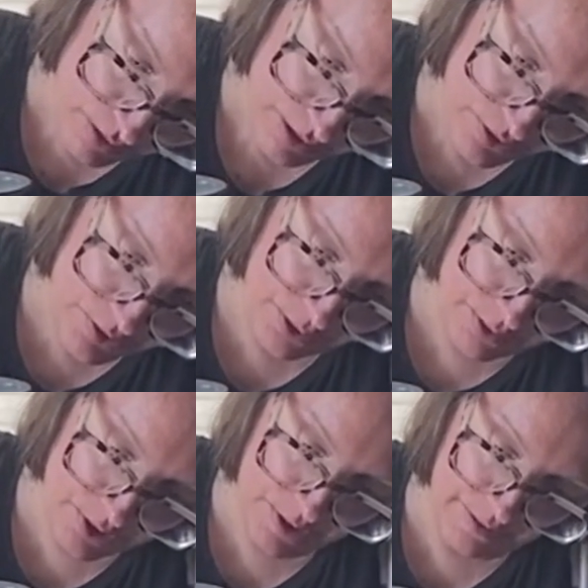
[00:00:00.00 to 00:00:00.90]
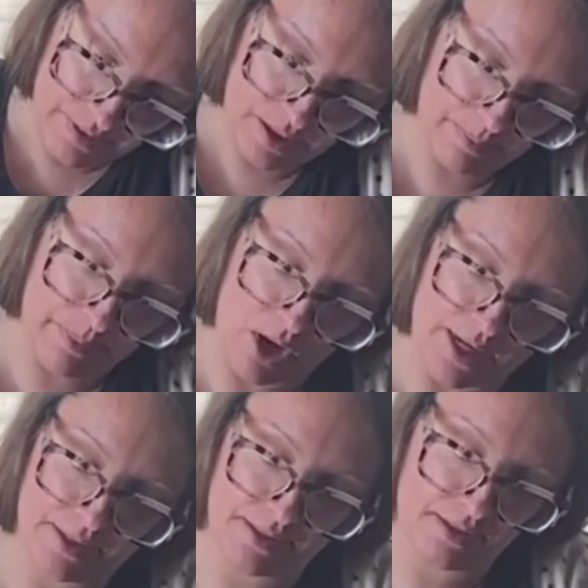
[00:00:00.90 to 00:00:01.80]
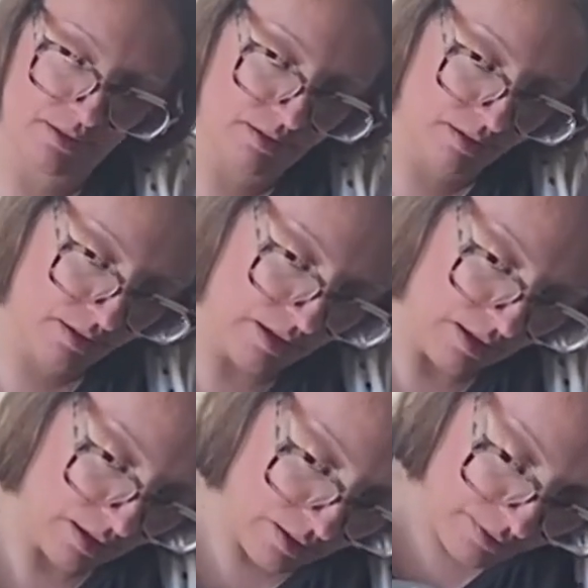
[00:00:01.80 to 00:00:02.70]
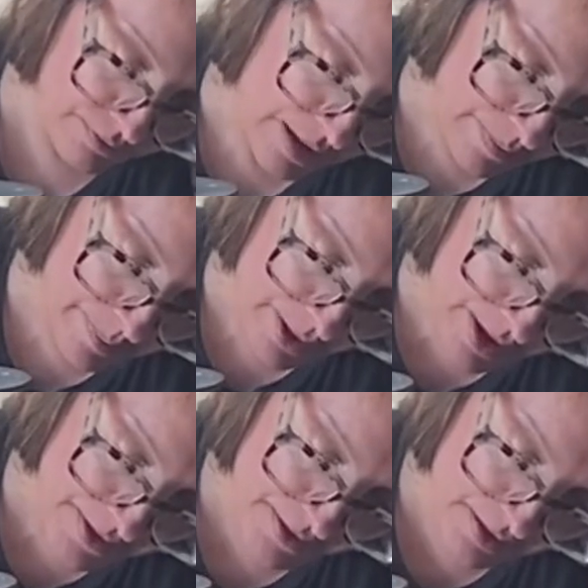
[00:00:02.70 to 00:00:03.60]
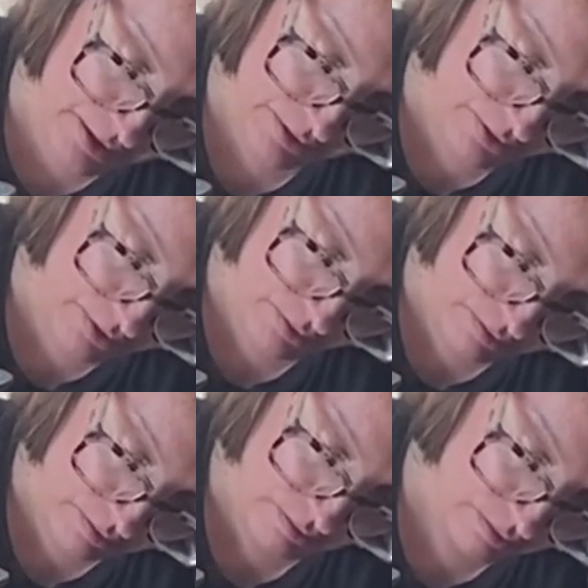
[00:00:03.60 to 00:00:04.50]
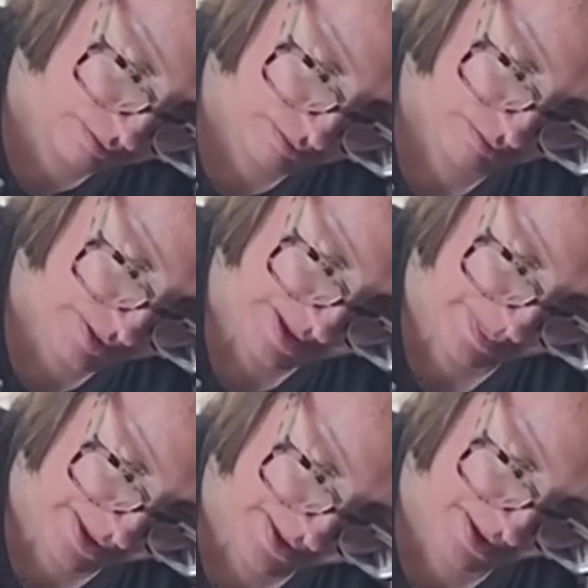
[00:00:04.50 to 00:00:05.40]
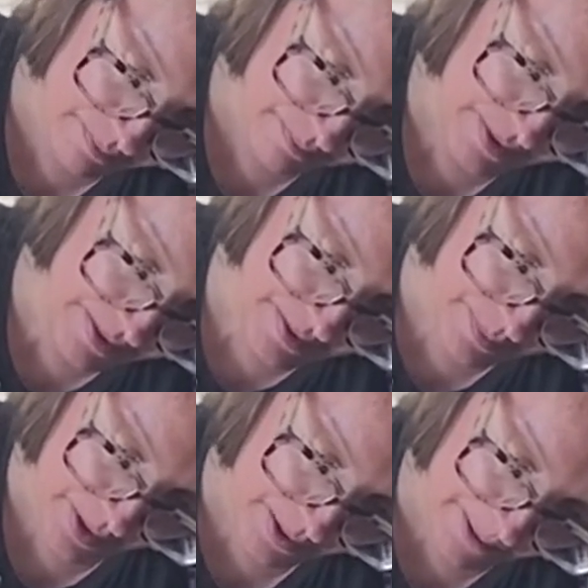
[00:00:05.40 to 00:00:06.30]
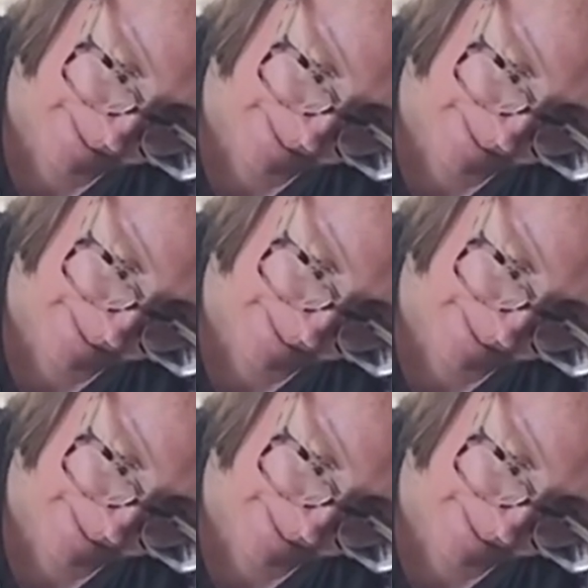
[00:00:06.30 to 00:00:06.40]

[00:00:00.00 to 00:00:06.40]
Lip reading: So do you have any pots, flower pots that you can spice up this spring?